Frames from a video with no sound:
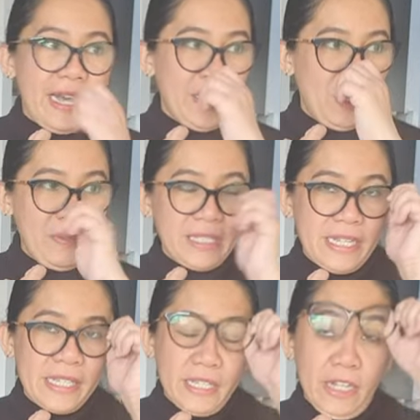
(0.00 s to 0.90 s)
I hope it
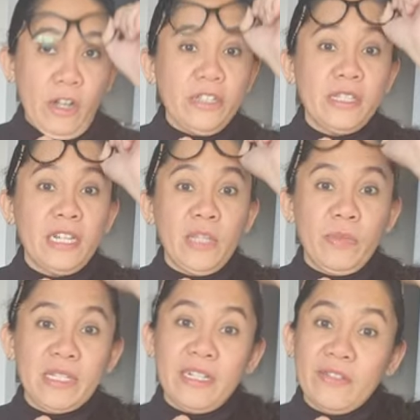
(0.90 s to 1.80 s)
doesn't. They also said it
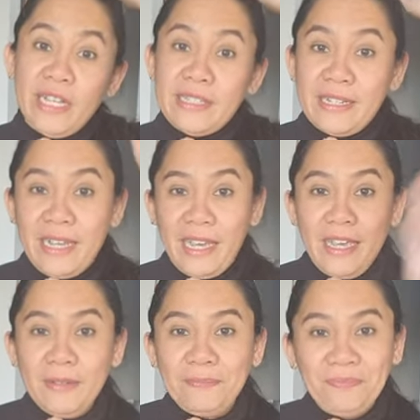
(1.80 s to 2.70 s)
was going to rain
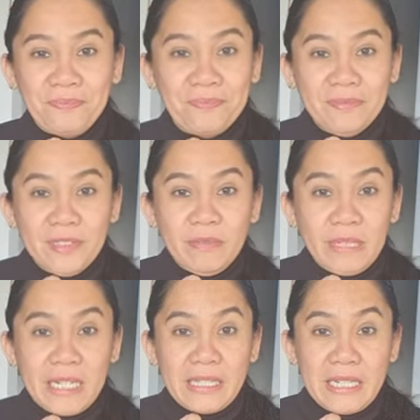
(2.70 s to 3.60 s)
today,
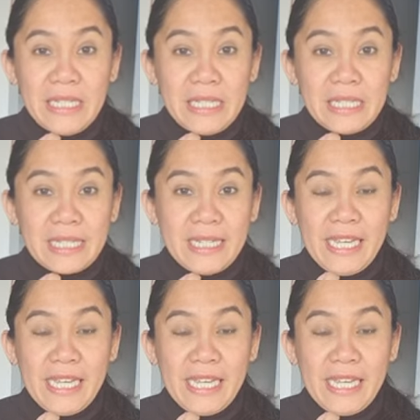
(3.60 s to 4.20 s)
but it didn't.